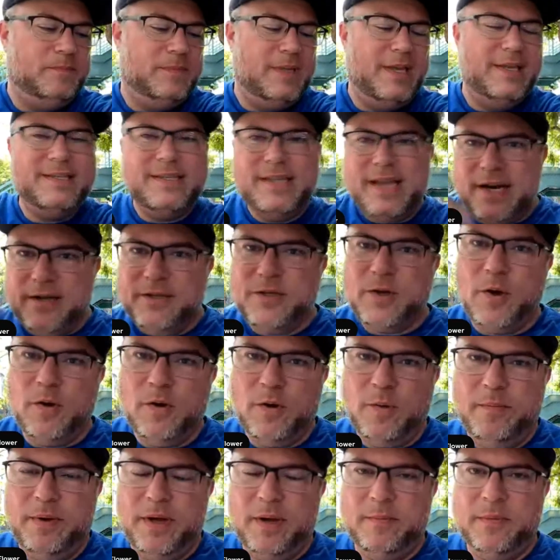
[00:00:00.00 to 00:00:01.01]
It's not a
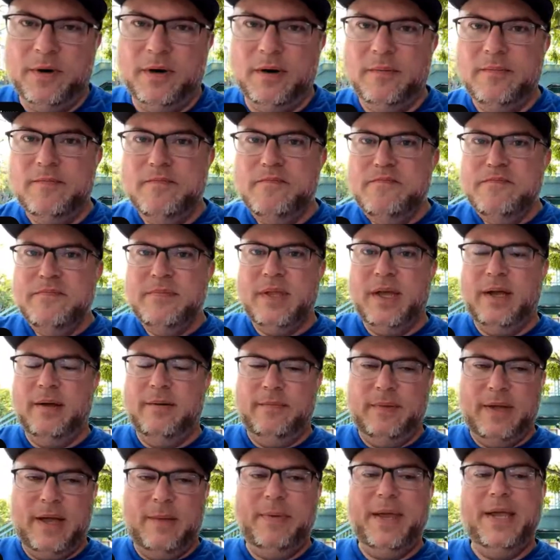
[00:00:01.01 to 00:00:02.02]
total bummer.
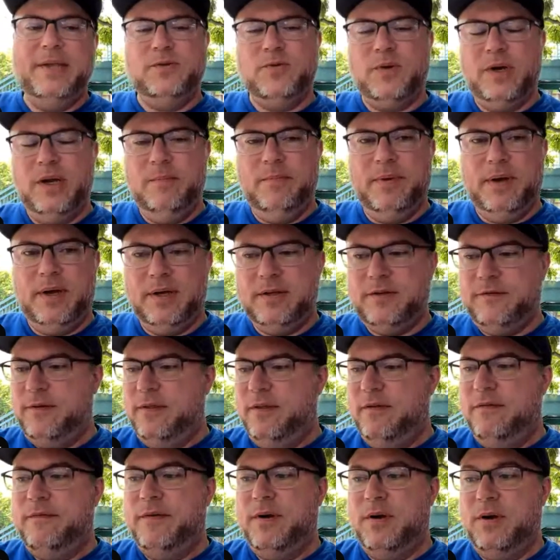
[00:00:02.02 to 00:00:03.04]
I paid $20 for
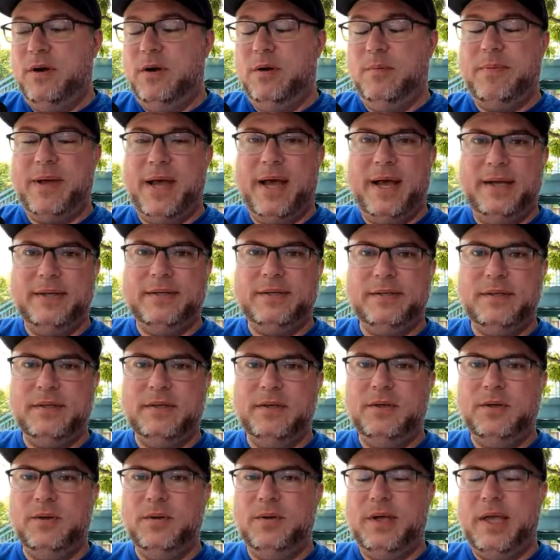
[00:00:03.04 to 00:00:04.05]
the photo pass
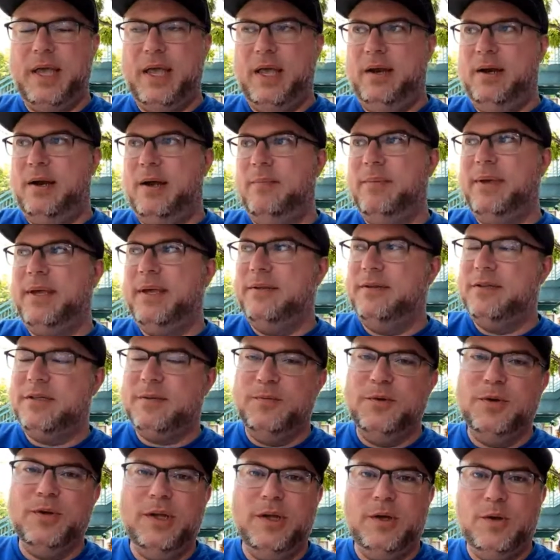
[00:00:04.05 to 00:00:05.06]
too, and I'm getting
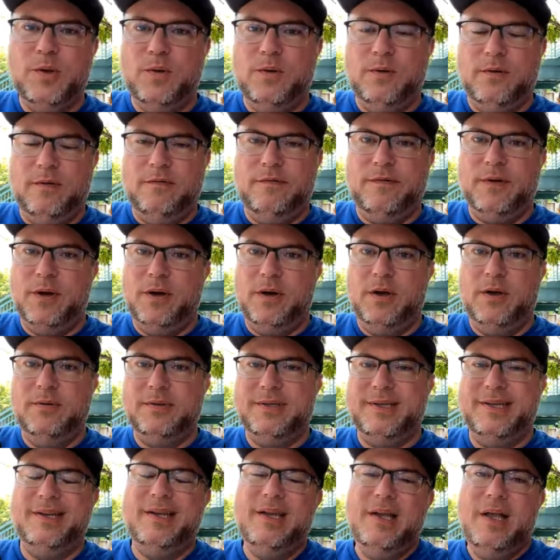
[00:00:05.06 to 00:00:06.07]
some really cool photos.
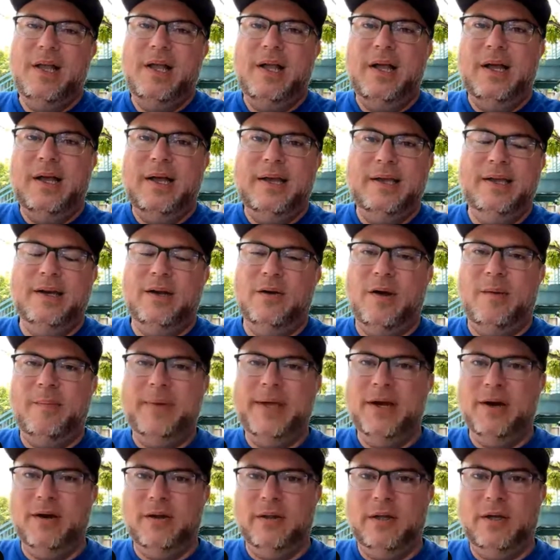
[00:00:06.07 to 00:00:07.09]
And I'm
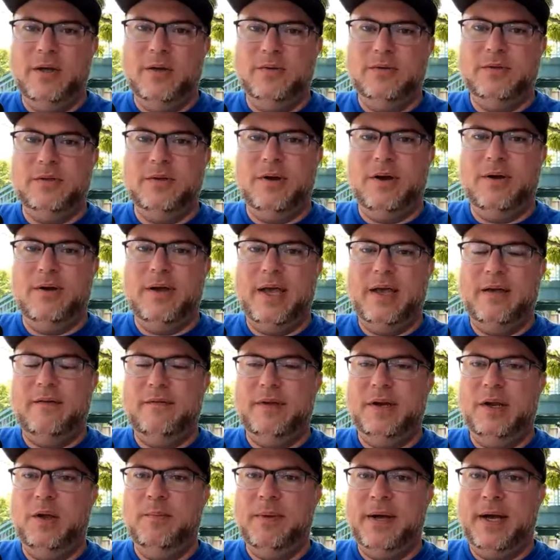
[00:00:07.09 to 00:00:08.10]
here alone, so I don't have
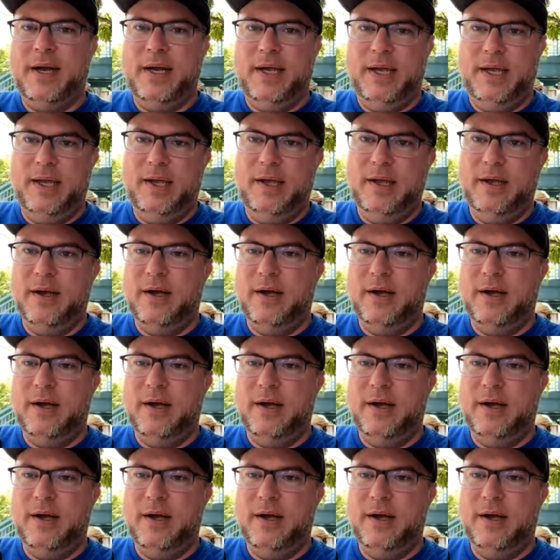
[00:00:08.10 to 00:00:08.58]
anybody